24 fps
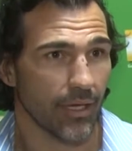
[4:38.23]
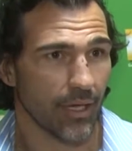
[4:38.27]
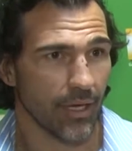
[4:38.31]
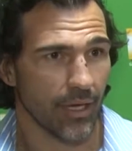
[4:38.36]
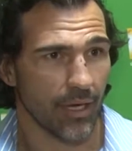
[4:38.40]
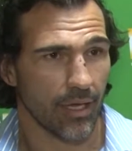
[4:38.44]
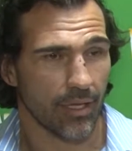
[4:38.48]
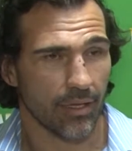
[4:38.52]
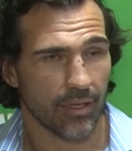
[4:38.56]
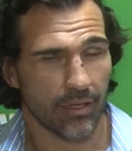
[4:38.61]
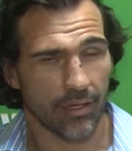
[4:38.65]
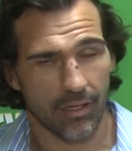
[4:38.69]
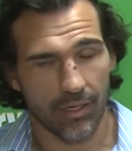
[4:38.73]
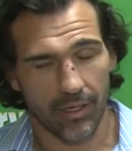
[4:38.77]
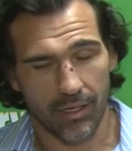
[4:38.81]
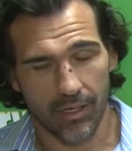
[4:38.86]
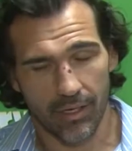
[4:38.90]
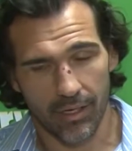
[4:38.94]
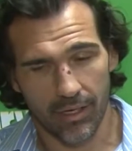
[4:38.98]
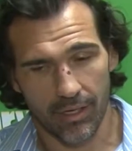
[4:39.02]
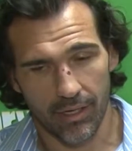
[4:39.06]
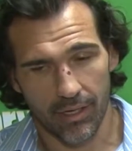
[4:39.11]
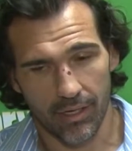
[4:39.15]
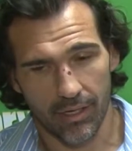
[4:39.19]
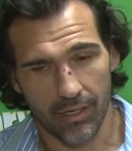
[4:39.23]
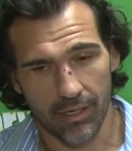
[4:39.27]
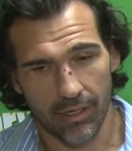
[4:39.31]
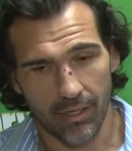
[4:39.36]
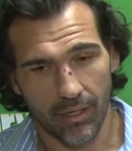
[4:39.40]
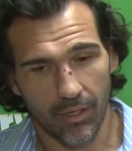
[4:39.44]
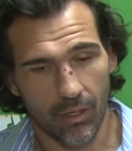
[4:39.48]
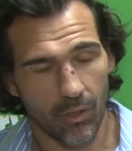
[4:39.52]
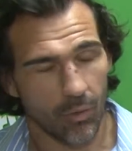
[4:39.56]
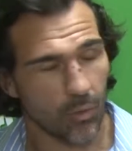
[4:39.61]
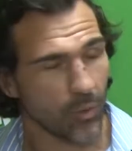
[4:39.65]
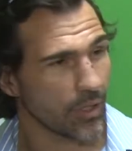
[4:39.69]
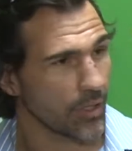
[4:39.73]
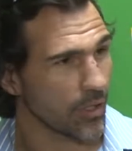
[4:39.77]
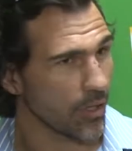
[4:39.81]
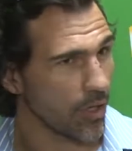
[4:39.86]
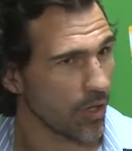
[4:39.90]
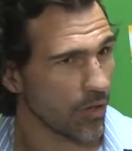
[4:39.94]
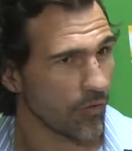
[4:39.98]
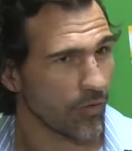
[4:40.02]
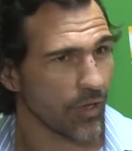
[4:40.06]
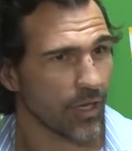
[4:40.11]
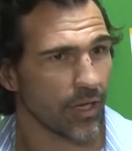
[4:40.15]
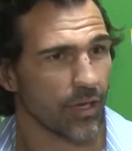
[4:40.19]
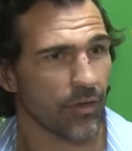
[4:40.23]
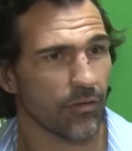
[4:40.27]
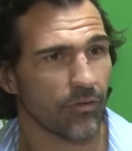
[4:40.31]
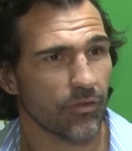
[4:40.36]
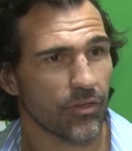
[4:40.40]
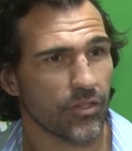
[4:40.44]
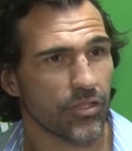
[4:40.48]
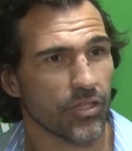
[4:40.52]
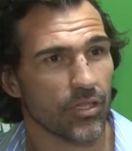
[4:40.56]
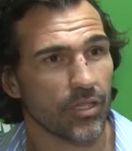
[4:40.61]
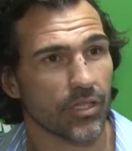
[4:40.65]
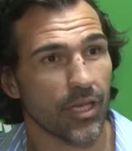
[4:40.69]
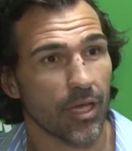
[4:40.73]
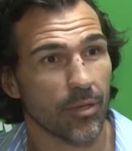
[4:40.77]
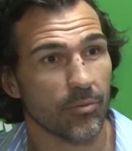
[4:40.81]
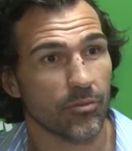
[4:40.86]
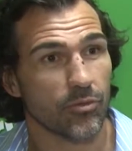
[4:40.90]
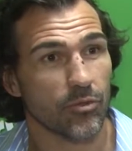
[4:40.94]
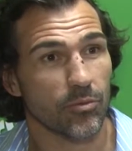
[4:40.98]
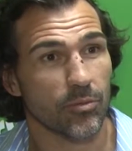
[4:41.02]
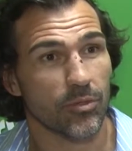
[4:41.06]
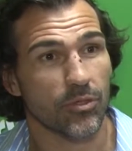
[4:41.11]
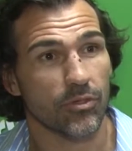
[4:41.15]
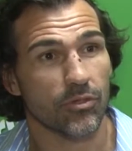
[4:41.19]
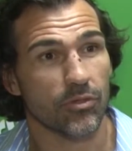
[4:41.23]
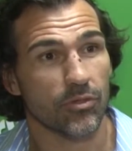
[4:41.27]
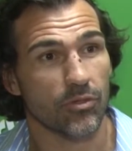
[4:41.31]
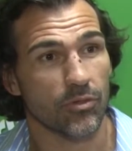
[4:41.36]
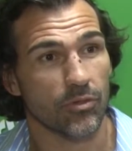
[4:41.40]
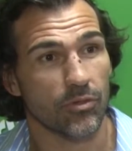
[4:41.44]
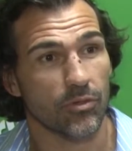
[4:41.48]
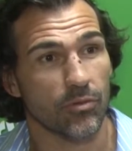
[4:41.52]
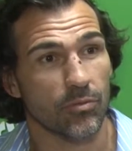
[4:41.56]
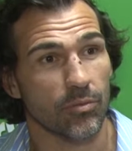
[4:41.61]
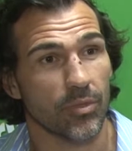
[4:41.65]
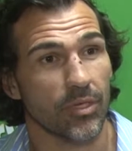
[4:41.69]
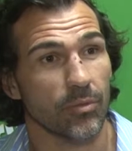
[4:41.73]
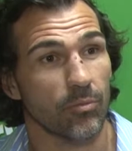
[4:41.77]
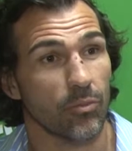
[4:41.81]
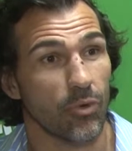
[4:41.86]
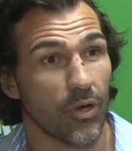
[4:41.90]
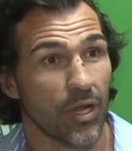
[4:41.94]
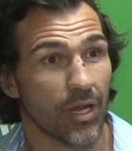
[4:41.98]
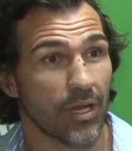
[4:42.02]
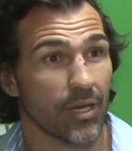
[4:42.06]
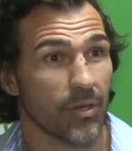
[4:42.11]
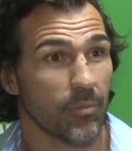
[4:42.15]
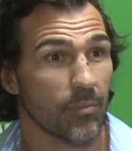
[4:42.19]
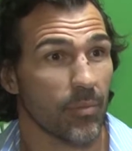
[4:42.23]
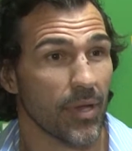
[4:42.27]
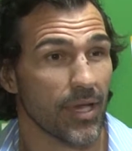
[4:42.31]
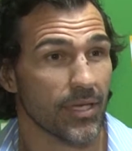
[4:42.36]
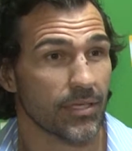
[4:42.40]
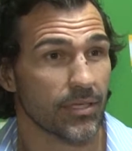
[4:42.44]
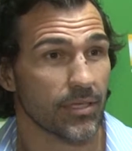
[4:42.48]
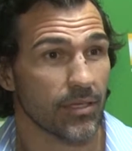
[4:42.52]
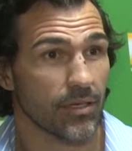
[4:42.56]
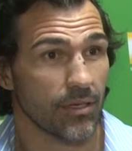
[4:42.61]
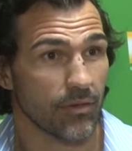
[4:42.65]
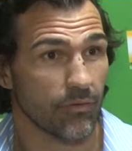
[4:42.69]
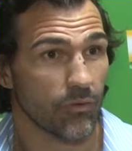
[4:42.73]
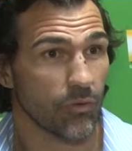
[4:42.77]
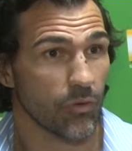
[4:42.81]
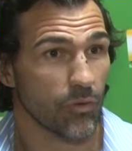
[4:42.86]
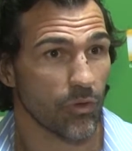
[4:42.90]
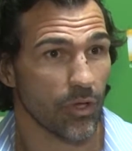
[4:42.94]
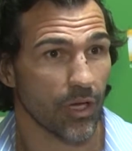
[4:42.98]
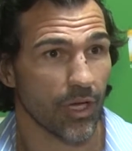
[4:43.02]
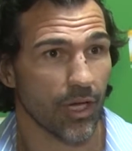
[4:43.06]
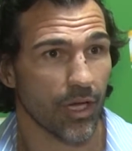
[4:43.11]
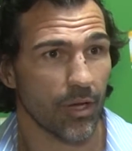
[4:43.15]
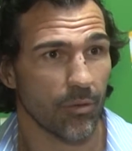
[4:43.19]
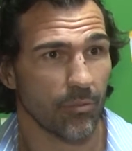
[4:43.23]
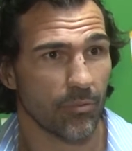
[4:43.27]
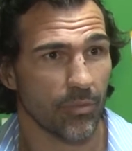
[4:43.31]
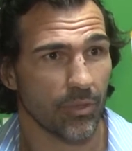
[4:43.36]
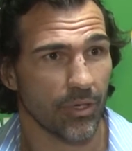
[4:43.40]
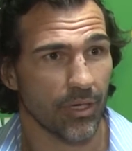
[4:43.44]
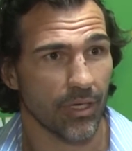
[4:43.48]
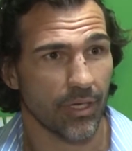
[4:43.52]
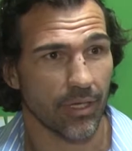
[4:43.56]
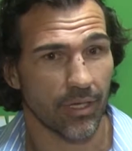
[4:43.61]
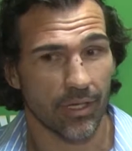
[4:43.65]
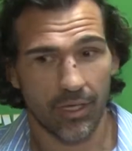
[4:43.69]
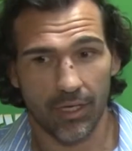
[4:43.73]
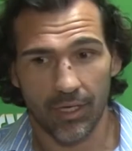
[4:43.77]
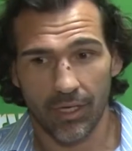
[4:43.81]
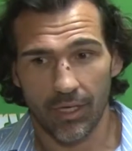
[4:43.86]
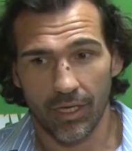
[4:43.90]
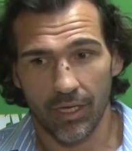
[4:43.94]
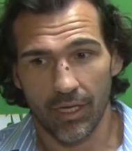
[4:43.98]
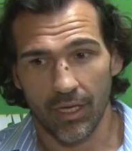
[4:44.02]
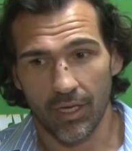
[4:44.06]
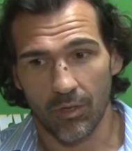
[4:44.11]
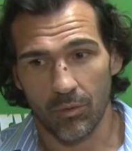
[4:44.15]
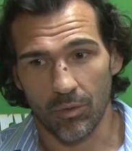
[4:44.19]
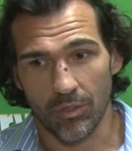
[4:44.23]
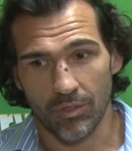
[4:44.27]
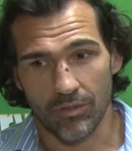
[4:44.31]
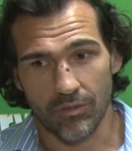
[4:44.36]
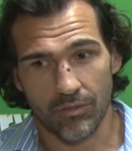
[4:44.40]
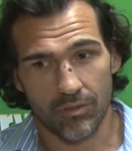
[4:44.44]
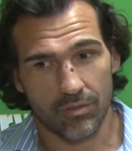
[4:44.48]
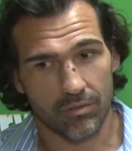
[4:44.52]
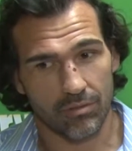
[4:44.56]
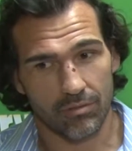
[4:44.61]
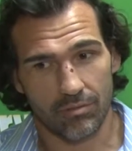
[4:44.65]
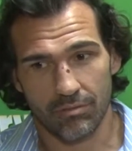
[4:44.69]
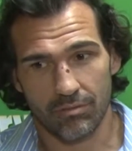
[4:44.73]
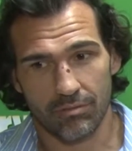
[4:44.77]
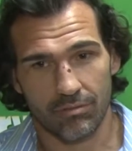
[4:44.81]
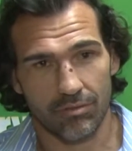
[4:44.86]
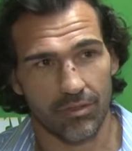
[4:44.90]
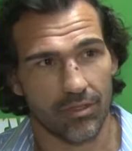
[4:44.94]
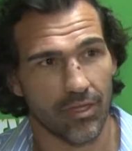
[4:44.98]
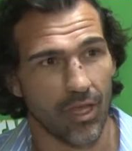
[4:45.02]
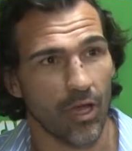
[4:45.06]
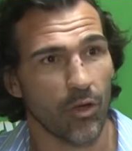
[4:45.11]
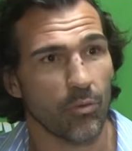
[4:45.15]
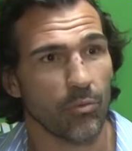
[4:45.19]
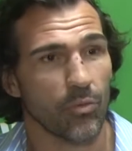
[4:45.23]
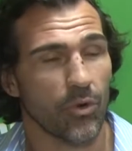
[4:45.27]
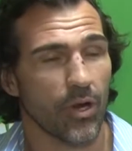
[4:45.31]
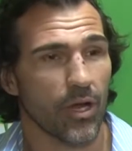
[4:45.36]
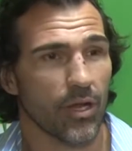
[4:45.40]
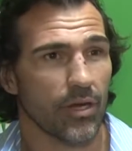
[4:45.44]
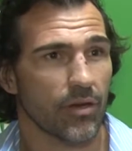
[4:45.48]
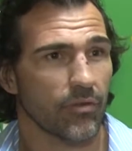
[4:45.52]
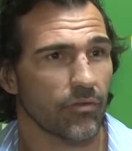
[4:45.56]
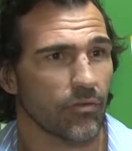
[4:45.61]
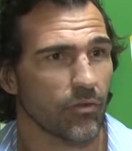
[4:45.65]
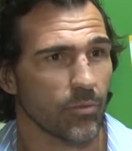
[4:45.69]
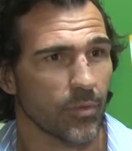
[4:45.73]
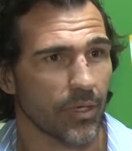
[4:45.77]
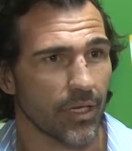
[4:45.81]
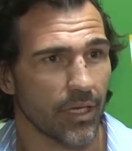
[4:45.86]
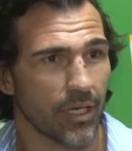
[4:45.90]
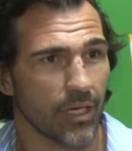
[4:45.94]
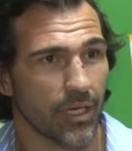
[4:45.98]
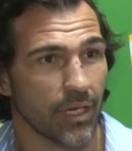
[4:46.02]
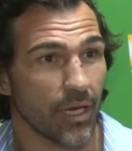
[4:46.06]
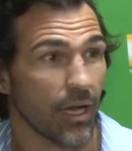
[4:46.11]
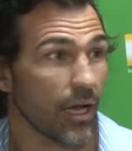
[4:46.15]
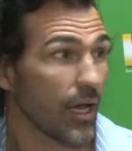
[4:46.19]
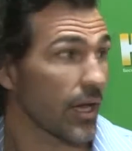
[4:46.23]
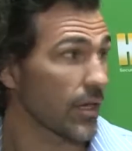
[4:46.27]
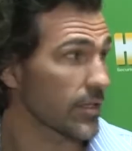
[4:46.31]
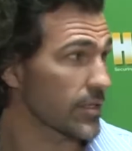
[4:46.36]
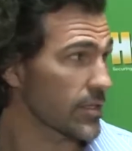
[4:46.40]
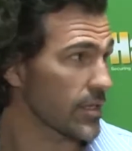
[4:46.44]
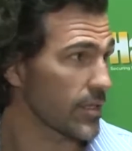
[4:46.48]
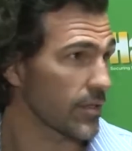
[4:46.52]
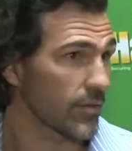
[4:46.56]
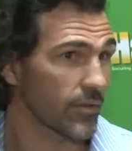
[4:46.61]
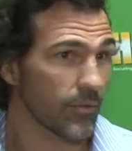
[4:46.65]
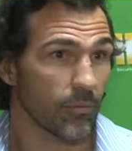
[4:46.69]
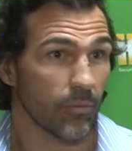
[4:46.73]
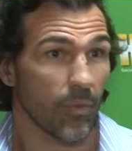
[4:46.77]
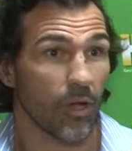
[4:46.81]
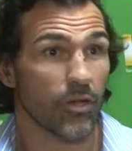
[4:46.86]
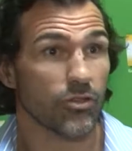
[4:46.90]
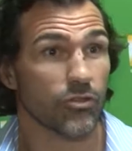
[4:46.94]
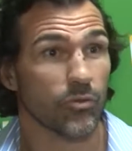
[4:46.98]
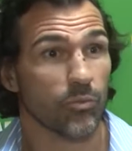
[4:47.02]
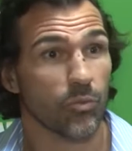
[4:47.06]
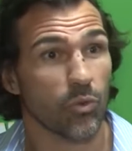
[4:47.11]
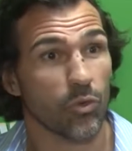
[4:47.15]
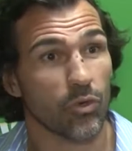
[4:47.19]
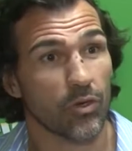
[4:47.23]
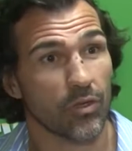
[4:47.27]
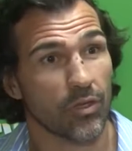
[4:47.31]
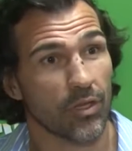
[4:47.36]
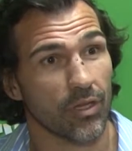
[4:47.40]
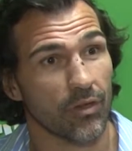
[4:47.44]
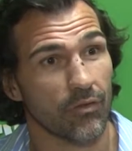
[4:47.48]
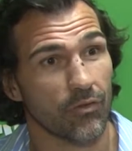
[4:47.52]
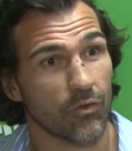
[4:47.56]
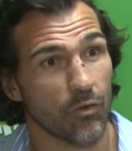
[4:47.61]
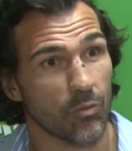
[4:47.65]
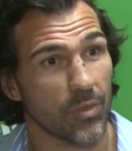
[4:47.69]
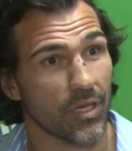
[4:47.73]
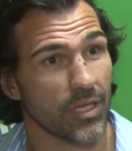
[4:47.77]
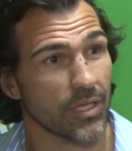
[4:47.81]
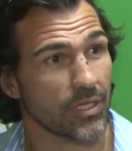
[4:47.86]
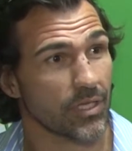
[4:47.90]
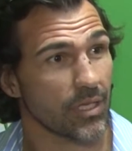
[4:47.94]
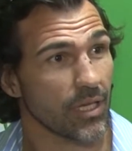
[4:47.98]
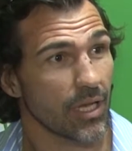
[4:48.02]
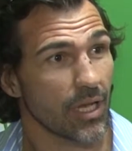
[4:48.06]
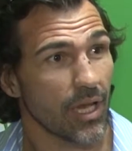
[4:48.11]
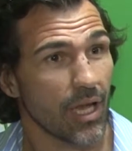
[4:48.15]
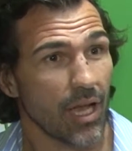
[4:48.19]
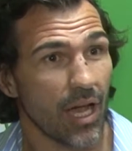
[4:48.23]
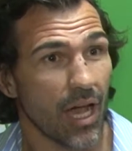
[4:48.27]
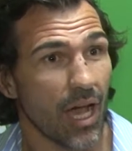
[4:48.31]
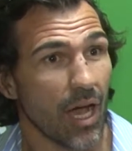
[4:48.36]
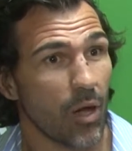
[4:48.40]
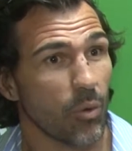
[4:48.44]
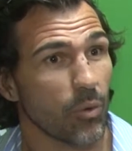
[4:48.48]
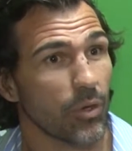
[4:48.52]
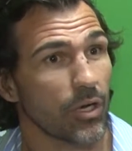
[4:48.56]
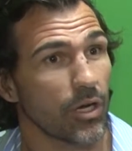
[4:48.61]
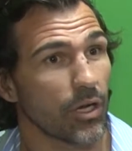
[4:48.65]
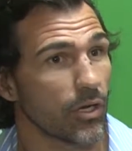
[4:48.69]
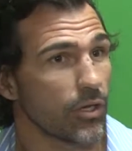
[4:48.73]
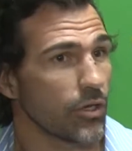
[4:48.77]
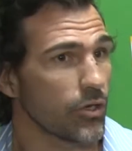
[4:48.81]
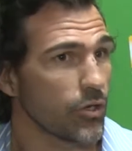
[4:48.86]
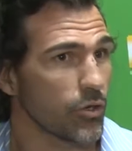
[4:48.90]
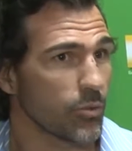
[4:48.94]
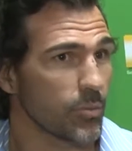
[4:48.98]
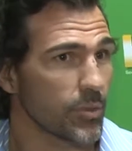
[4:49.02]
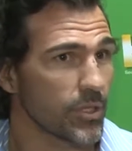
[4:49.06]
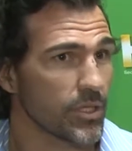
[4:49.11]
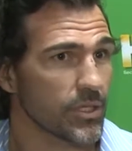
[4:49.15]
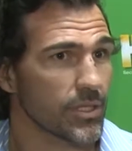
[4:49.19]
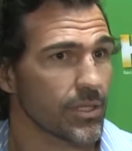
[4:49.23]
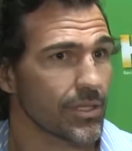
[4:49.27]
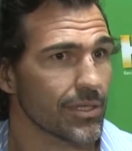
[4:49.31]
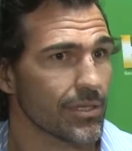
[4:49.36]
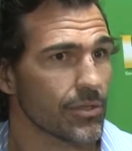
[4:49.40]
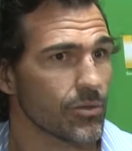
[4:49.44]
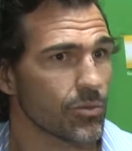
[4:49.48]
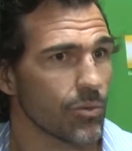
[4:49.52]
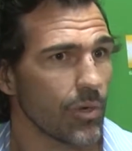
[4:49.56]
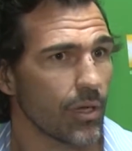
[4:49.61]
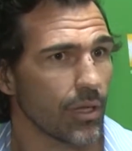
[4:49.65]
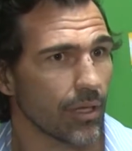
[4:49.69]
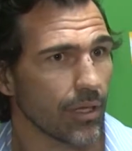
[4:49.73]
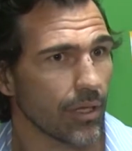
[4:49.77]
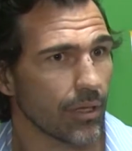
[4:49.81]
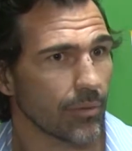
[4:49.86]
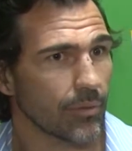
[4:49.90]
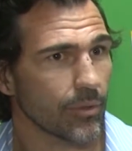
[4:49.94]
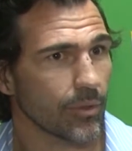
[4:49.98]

And I think when Dawie and Efficient came to me to be brand ambassador for the company, it was a no-brainer for me. And I said the most important thing for me is I want to learn your business as well.